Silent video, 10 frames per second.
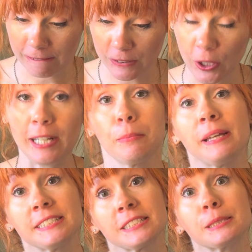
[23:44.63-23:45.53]
trying to
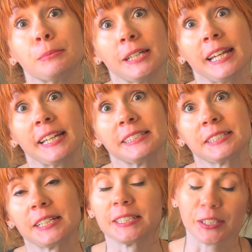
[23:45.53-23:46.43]
basically put hands
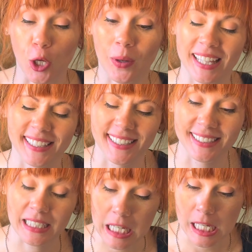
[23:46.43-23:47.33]
on. No, it
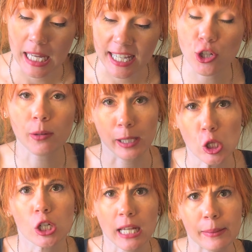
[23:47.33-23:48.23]
took me a
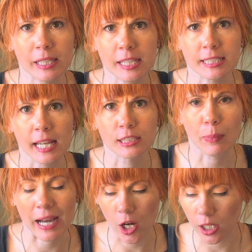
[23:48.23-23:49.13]
long time to get these hands
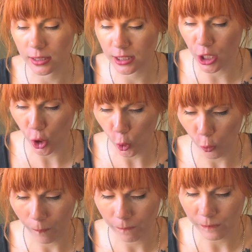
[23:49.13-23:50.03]
back on,
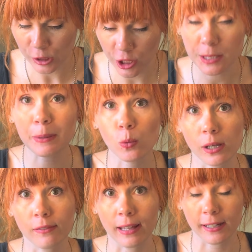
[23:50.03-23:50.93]
so just be
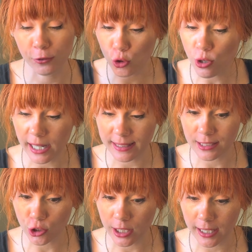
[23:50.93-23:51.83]
aware of that. If you try
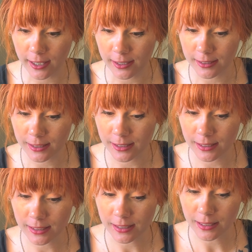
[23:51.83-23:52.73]
this trick,
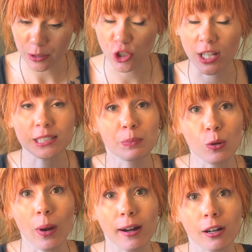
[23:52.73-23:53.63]
just
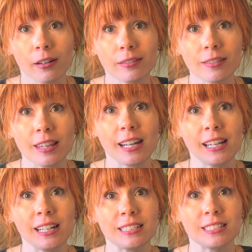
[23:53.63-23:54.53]
beware that
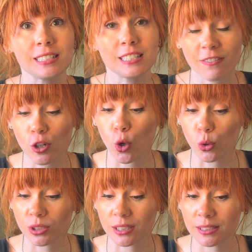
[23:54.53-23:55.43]
it is
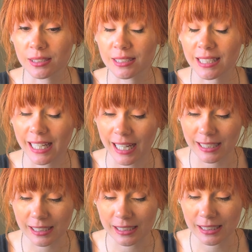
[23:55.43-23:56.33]
difficult to
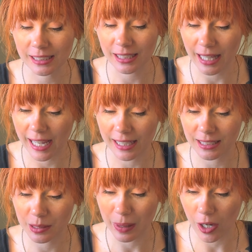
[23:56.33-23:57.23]
get the
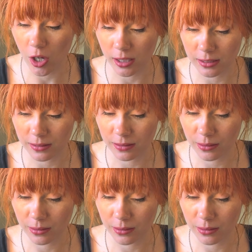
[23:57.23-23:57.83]
hands back on.